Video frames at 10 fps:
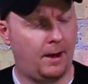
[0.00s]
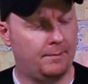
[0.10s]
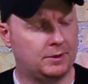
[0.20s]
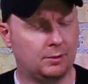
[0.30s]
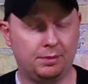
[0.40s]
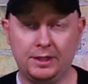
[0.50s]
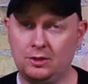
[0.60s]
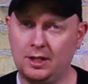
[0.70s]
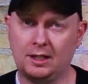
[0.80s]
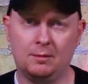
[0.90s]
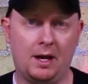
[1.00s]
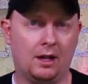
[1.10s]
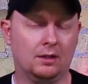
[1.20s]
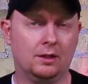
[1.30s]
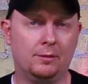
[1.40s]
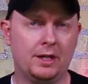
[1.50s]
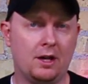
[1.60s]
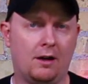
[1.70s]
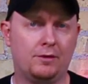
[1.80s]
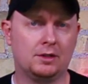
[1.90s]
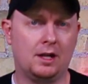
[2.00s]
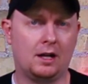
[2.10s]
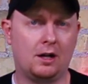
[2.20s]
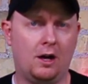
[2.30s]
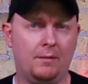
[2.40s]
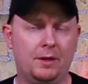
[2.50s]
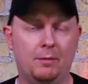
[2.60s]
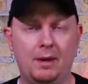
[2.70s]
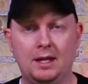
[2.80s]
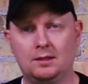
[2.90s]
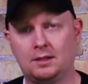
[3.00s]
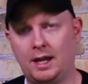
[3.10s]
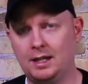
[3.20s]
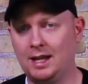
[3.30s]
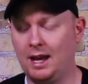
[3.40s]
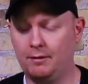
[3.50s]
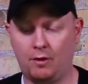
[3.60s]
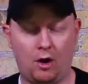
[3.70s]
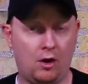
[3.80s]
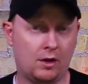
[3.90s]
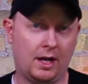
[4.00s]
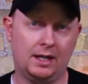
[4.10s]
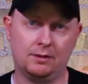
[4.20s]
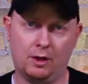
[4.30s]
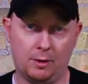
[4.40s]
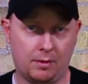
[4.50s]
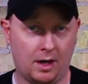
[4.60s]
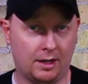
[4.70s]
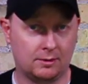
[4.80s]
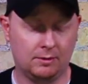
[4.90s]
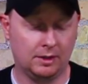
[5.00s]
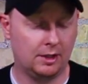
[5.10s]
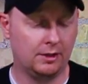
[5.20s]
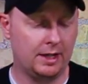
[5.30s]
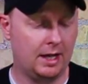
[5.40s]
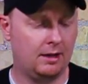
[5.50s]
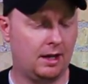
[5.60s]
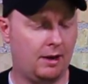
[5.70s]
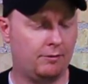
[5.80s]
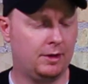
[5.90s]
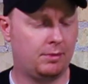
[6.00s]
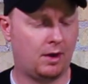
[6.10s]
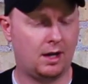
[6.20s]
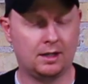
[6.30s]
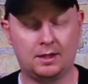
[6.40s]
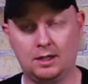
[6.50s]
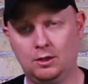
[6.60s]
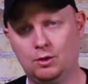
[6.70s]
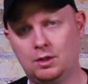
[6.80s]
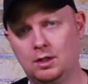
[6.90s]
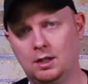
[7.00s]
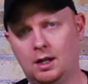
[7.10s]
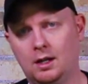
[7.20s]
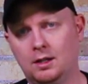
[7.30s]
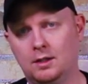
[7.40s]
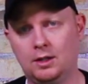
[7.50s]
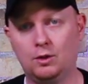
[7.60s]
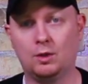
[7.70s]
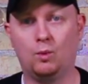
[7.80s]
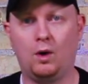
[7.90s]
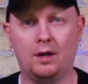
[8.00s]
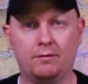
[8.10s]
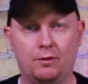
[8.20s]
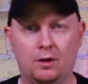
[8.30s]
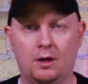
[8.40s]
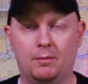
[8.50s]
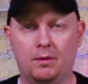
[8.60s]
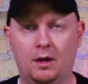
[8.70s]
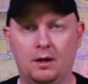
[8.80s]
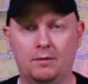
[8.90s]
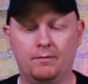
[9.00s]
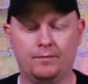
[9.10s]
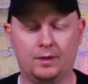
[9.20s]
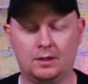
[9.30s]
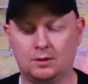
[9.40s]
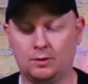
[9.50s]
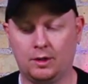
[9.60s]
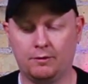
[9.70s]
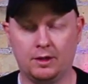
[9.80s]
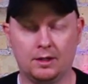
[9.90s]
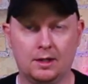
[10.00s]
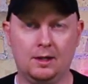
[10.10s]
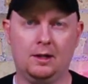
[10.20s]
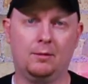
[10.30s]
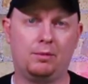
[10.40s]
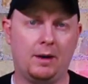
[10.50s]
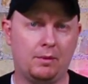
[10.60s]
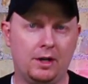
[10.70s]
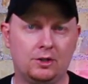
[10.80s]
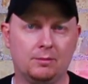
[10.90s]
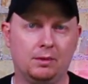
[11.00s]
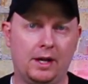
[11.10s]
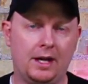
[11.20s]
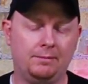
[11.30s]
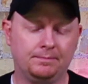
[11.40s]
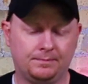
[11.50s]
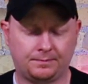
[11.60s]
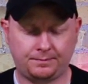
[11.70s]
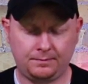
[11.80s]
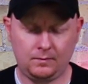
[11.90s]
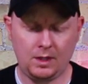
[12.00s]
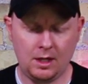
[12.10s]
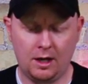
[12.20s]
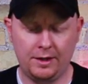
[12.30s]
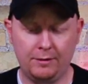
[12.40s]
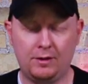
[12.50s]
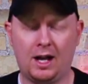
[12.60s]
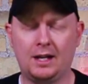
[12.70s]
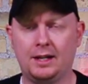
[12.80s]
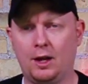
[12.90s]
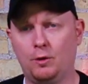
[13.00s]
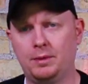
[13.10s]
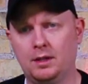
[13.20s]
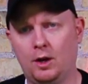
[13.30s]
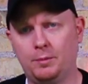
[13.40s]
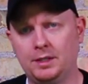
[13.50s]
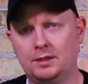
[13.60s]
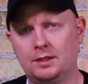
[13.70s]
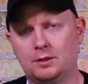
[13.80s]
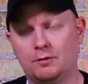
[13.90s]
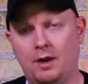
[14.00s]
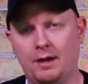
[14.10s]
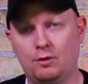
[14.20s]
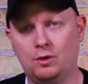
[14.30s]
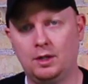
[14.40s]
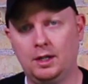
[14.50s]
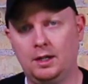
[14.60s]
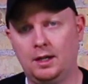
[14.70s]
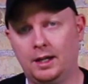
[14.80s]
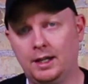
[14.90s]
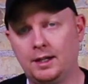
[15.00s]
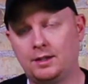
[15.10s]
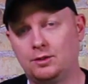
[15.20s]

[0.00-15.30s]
So please check them out, libertyoffers.com, their main site, and they have all kinds of other products. I mean, literally every product that you could want for a sort of a preparation plan, they've got at LPC Survival. Again, that's